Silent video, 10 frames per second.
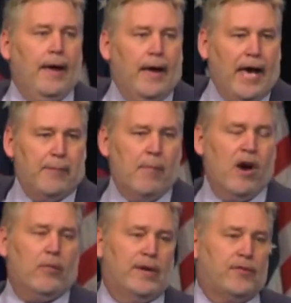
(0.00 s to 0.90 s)
And
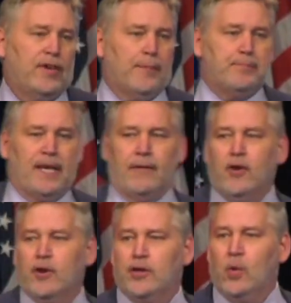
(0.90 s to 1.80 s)
Margaret steps out of
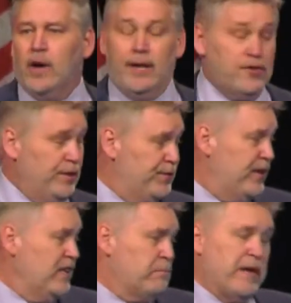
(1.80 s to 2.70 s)
her door and she
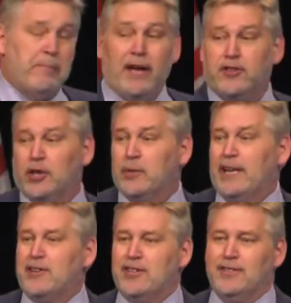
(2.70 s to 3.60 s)
sees me and my children
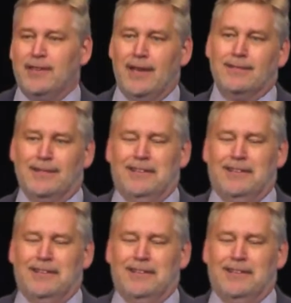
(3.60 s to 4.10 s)
and she says,